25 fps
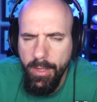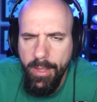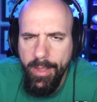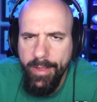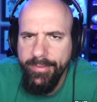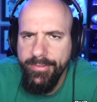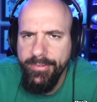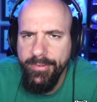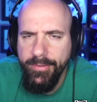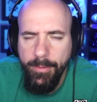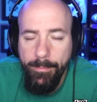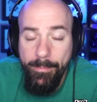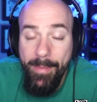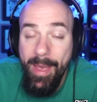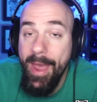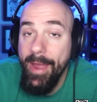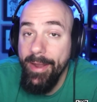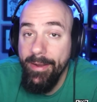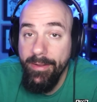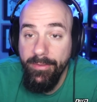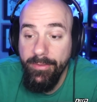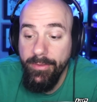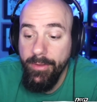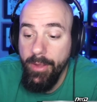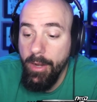It's
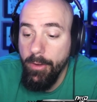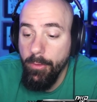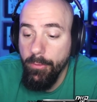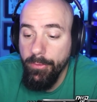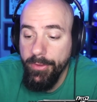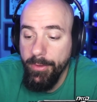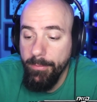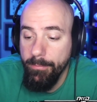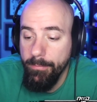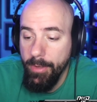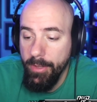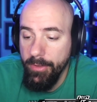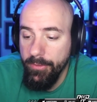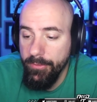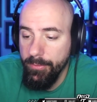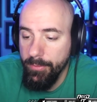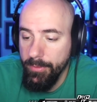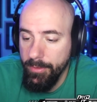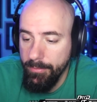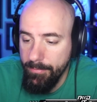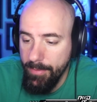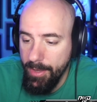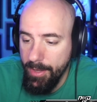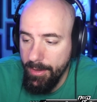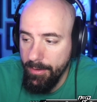Madden. I don't think buttons
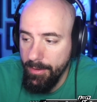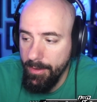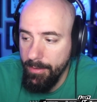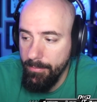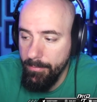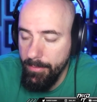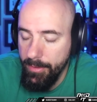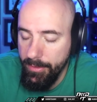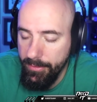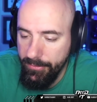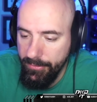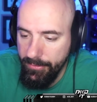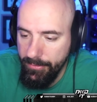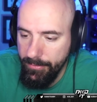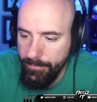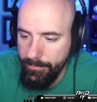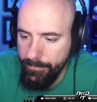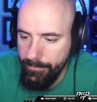really matter that much